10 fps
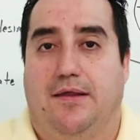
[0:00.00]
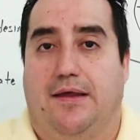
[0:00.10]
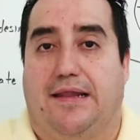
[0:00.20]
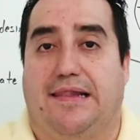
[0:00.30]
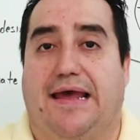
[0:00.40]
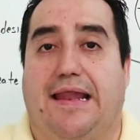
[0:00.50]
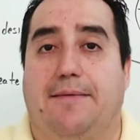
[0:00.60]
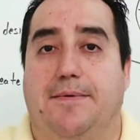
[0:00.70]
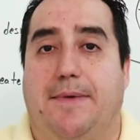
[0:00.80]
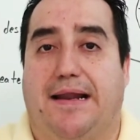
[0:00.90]
and let
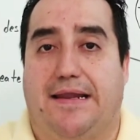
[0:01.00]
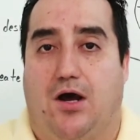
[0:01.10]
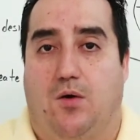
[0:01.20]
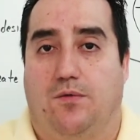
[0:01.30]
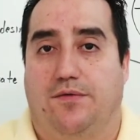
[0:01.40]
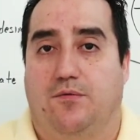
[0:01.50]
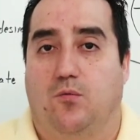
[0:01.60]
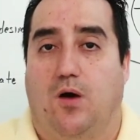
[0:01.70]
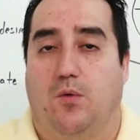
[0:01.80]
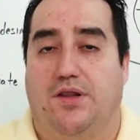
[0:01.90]
everybody know
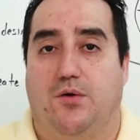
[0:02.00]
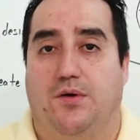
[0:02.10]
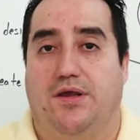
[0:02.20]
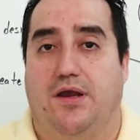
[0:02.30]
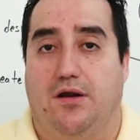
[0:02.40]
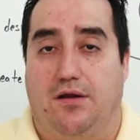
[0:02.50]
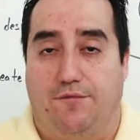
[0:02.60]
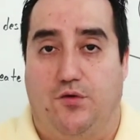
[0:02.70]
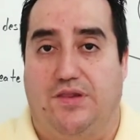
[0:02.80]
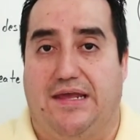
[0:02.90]
what we're doing here
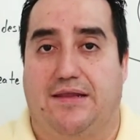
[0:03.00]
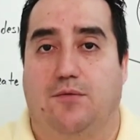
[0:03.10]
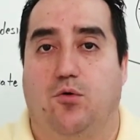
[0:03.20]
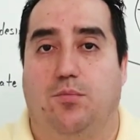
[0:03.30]
if you think there will